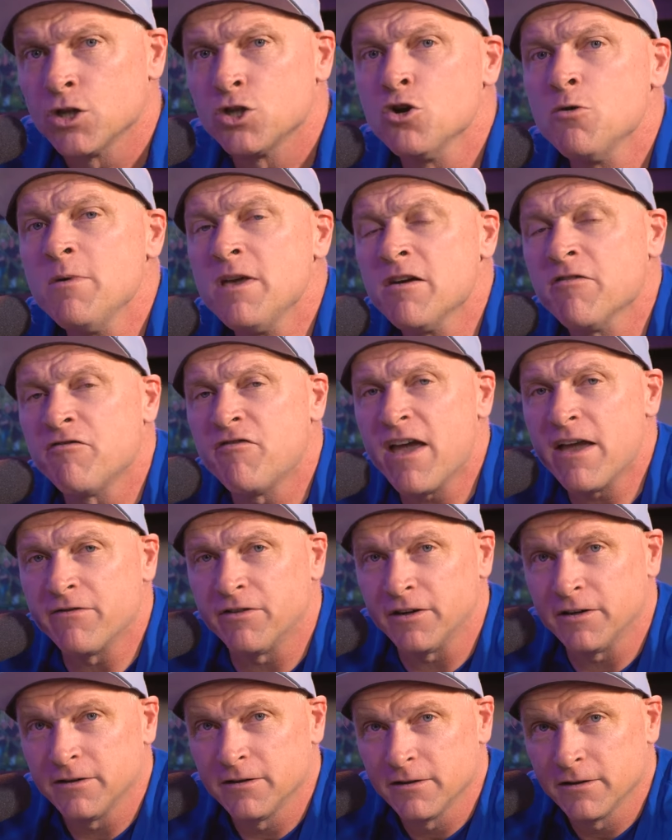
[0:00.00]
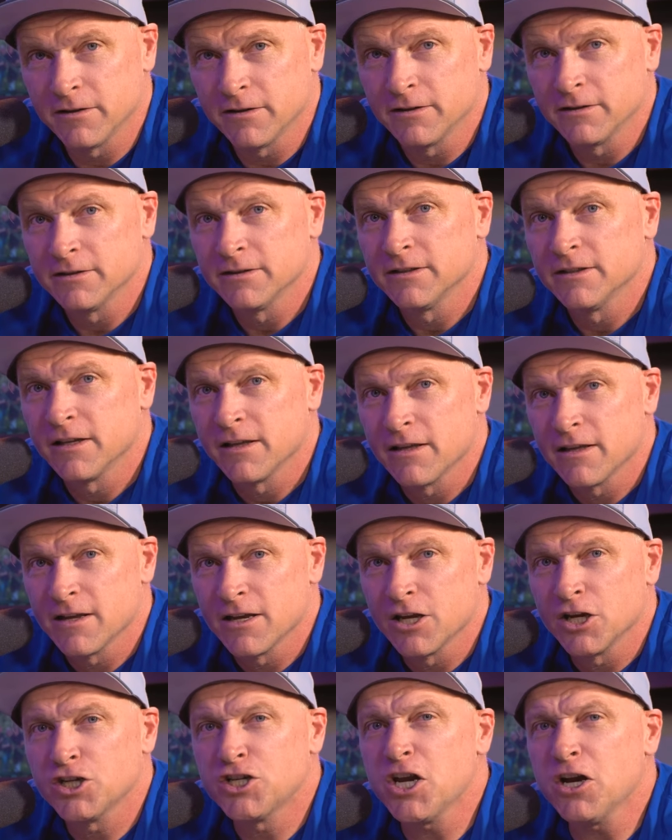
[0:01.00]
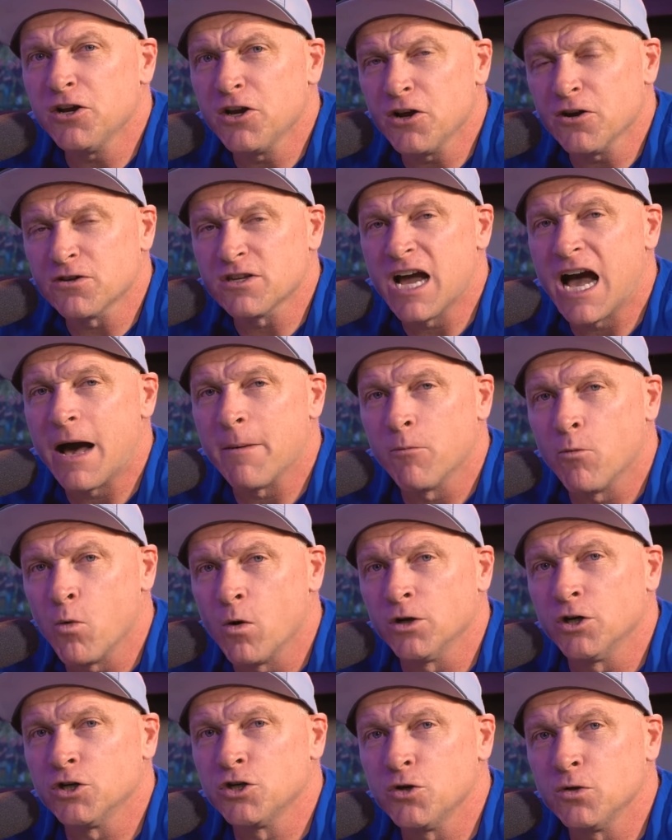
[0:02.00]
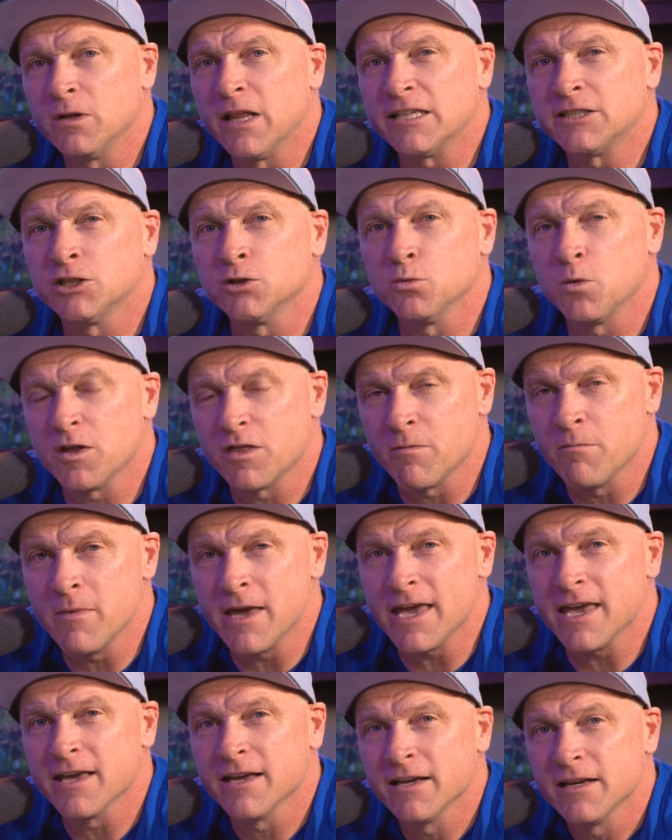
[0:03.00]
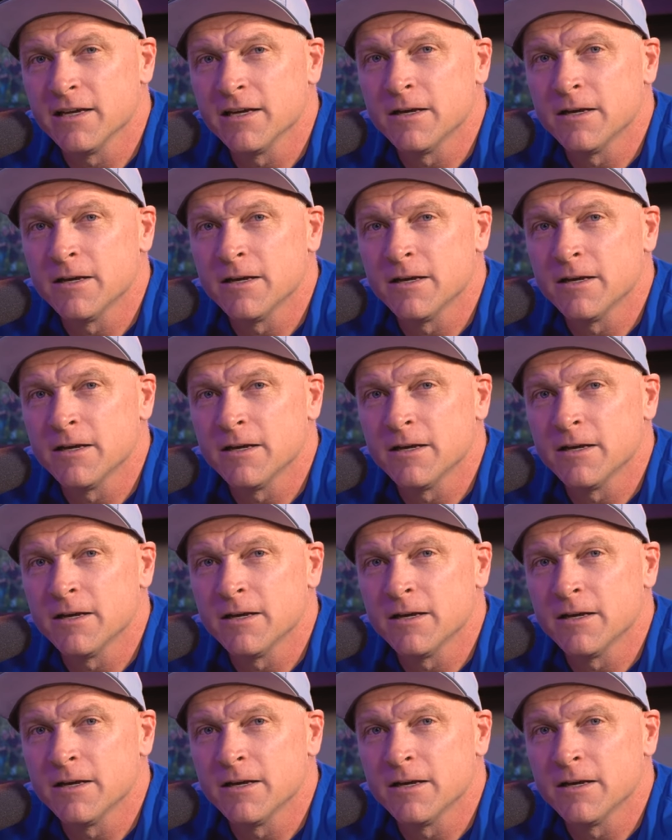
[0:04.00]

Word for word: Do me a favor. Share your top one or two lessons with me.